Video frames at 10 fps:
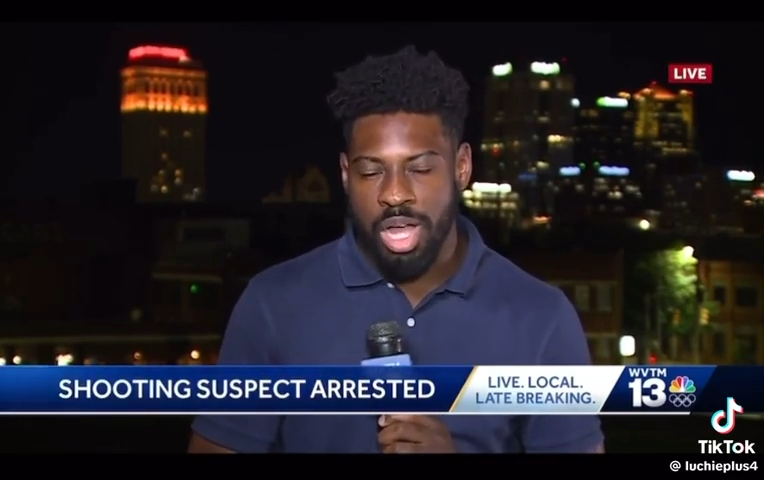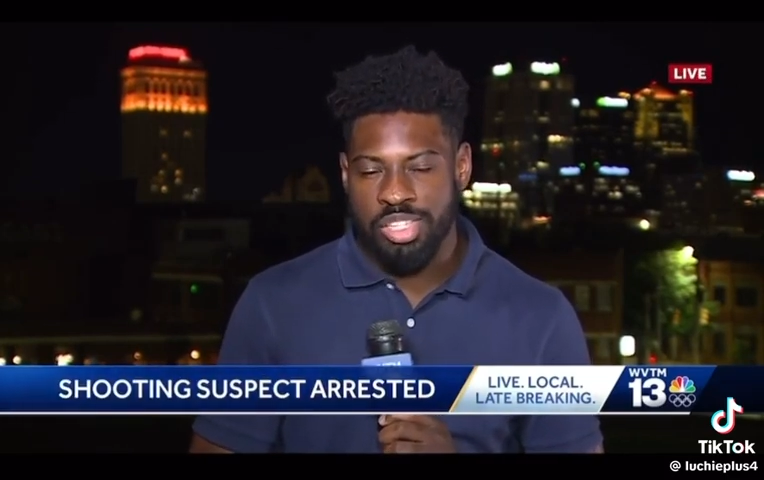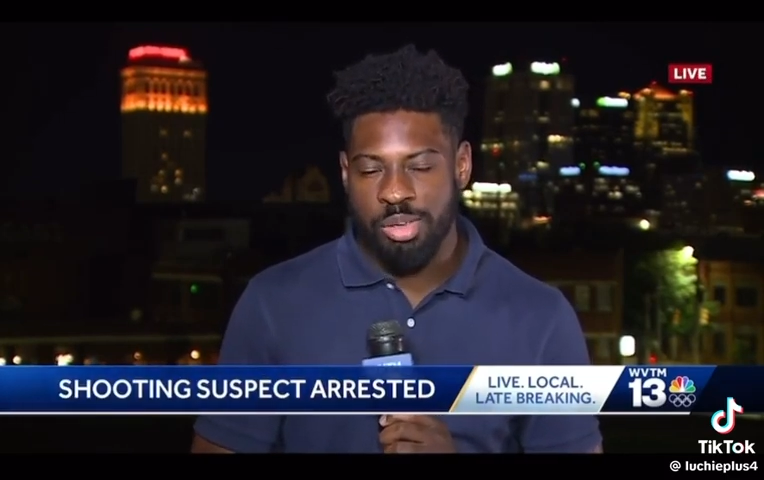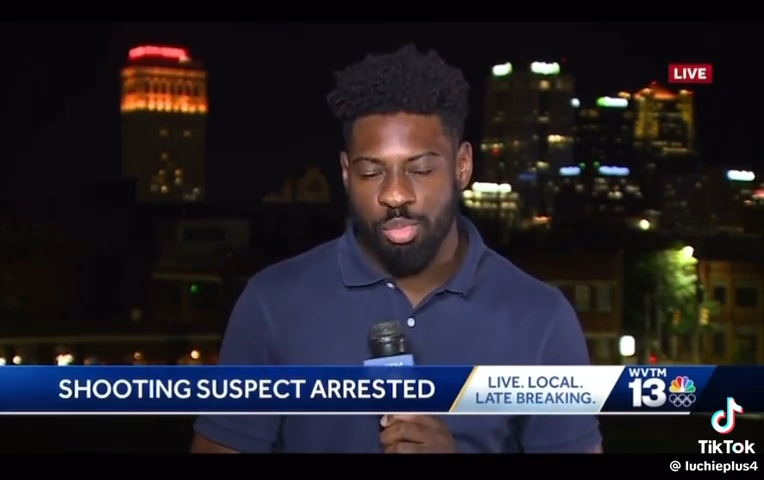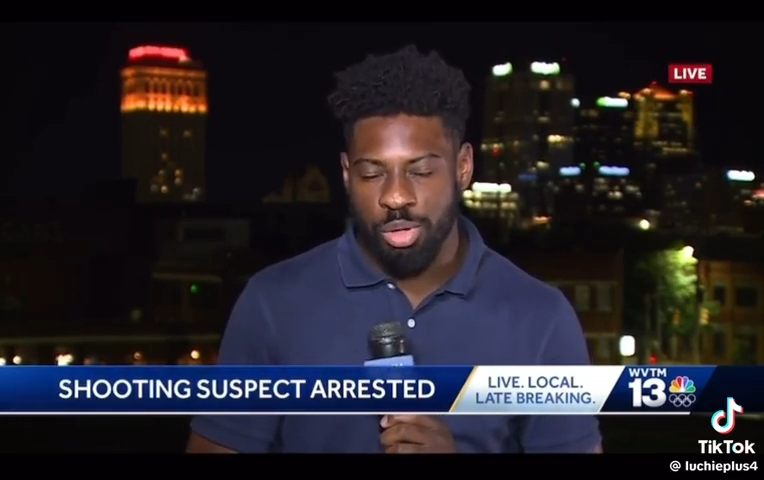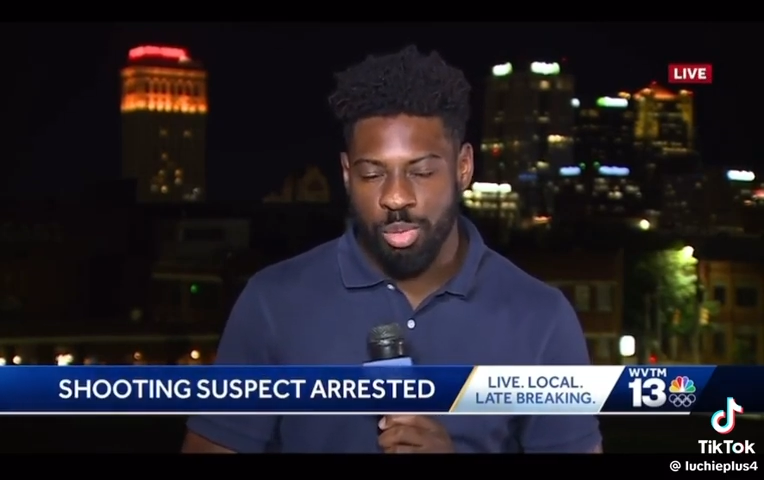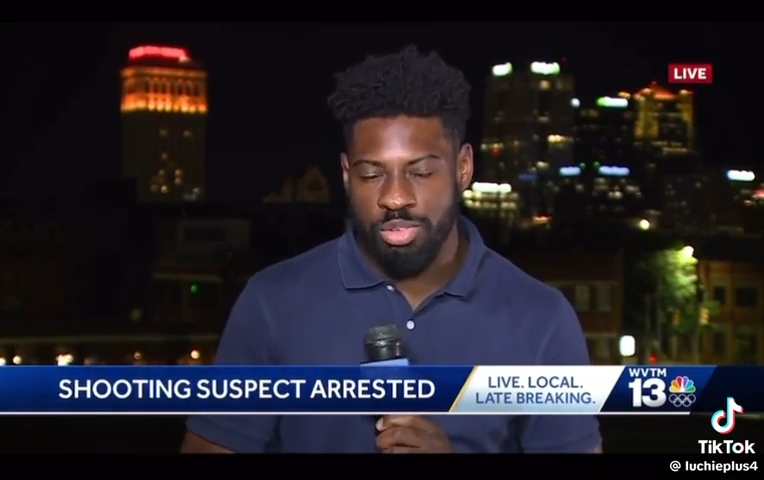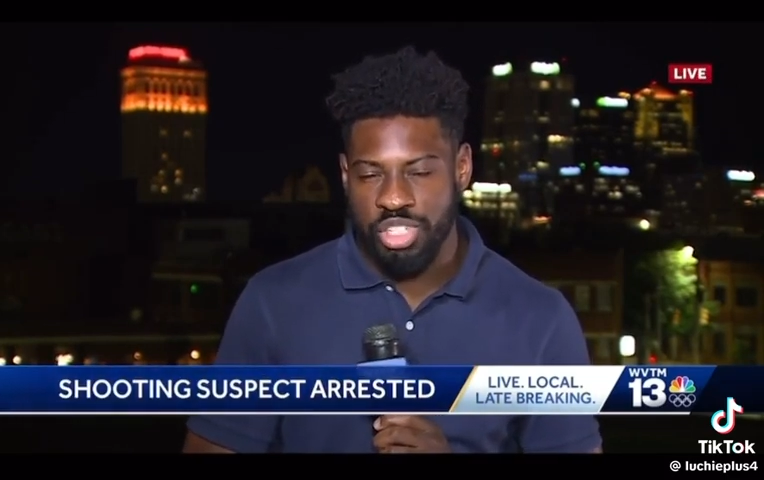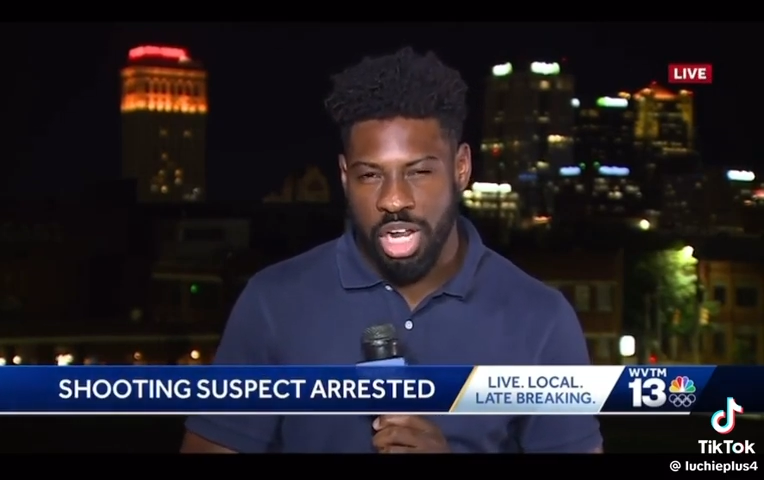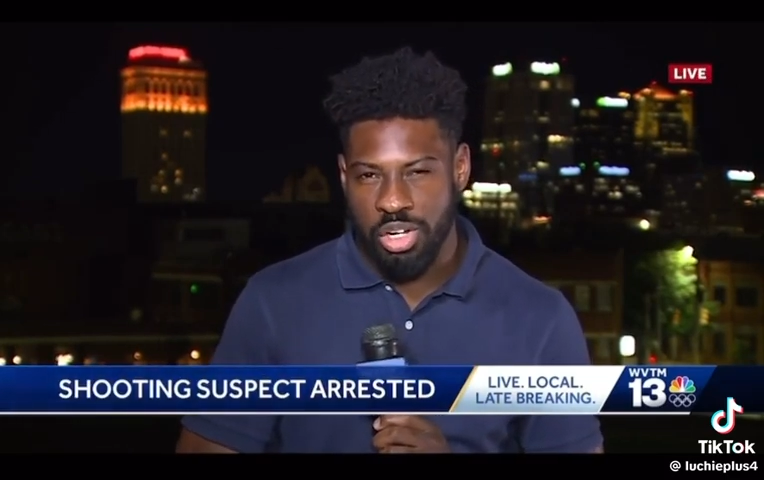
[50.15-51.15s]
someone would
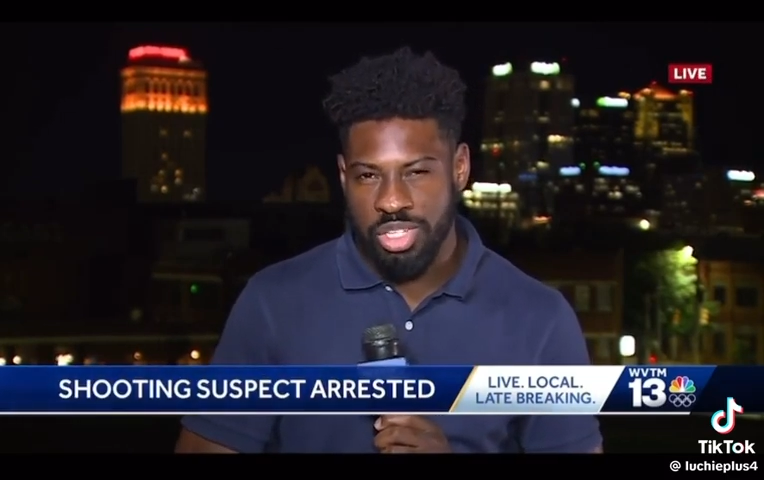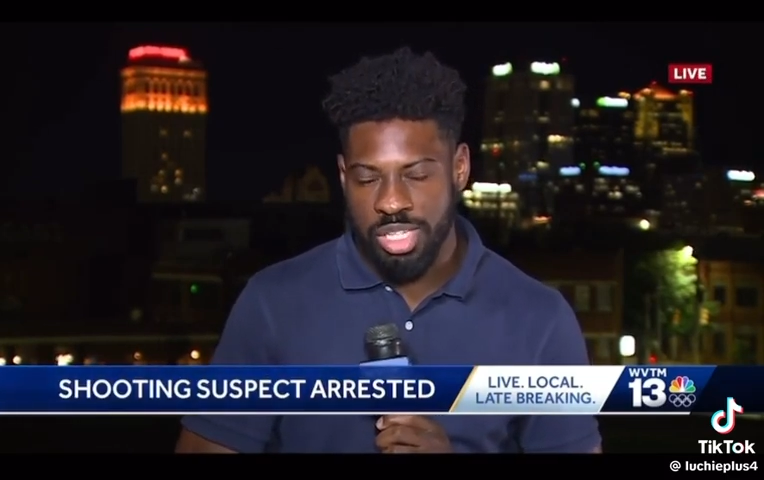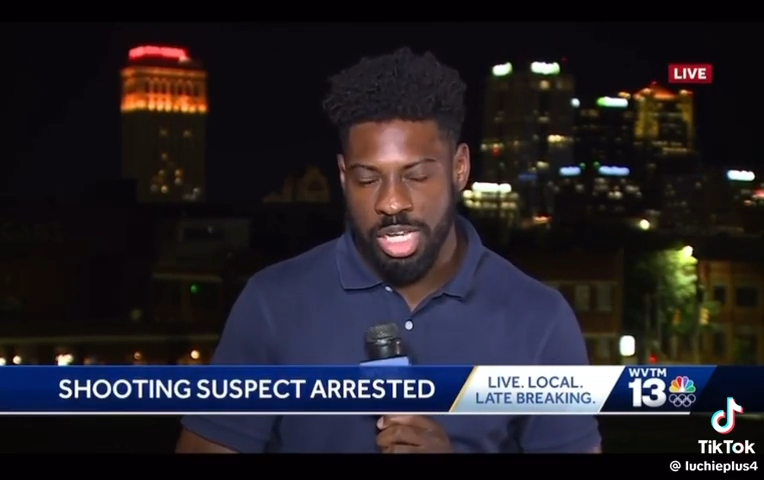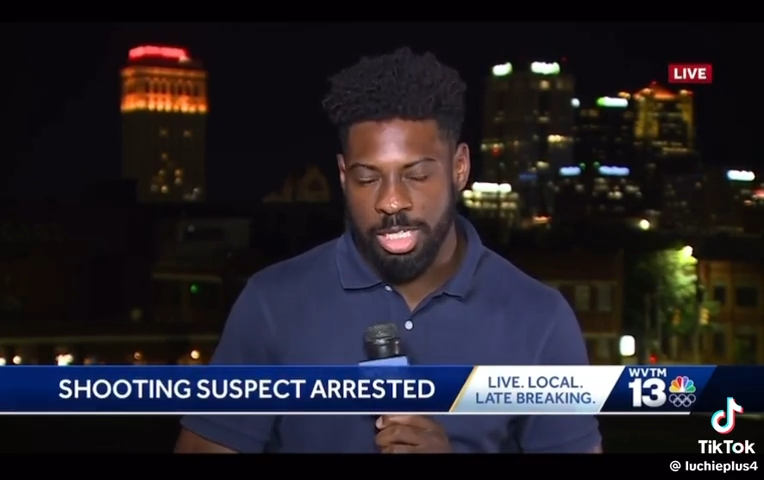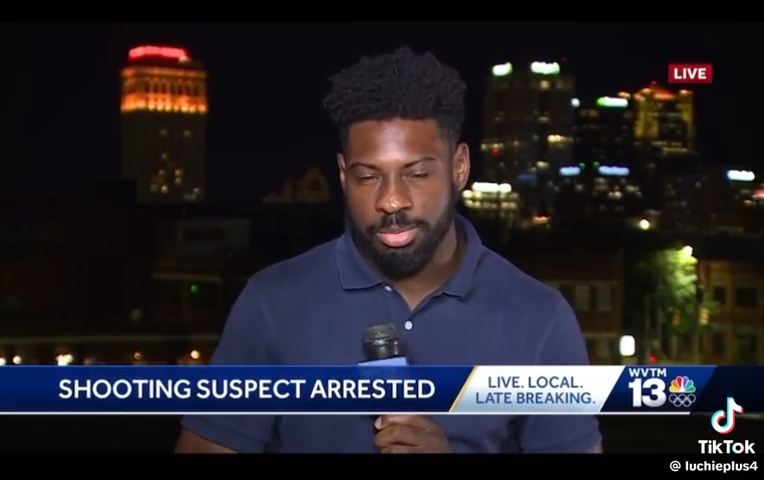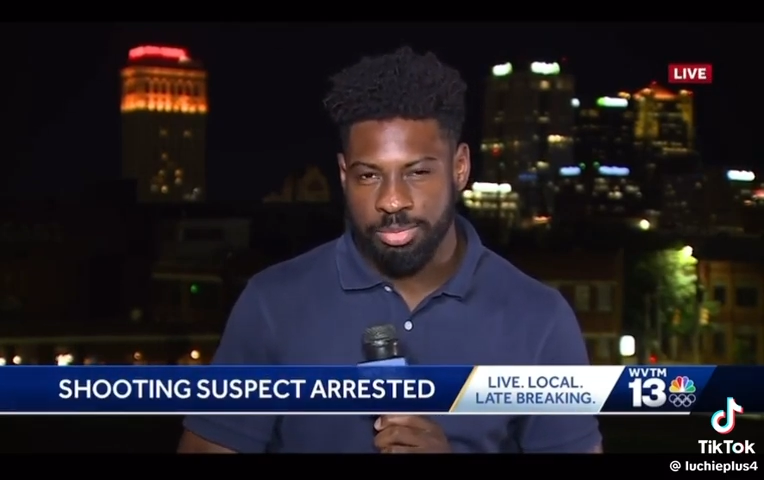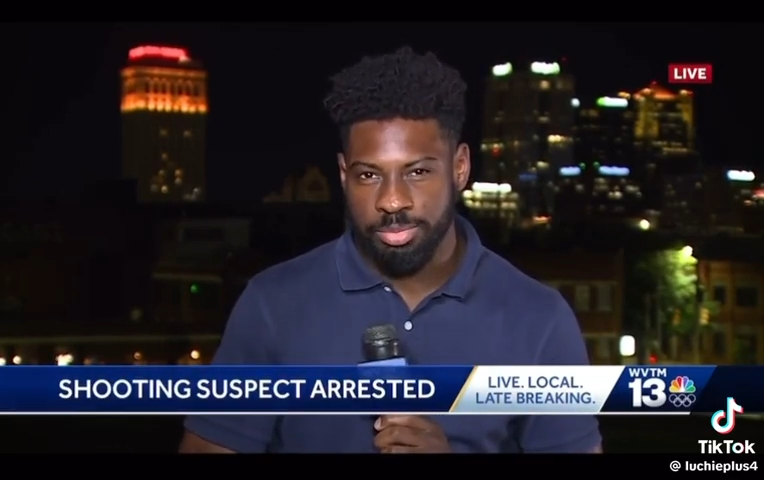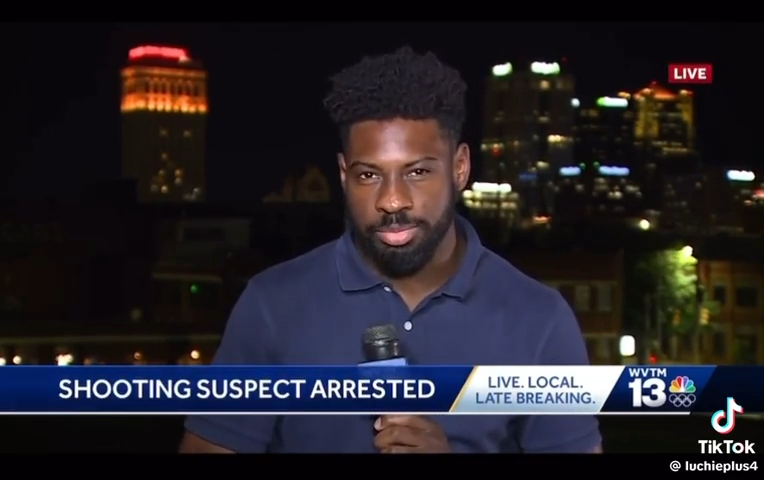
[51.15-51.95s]
have shot her son.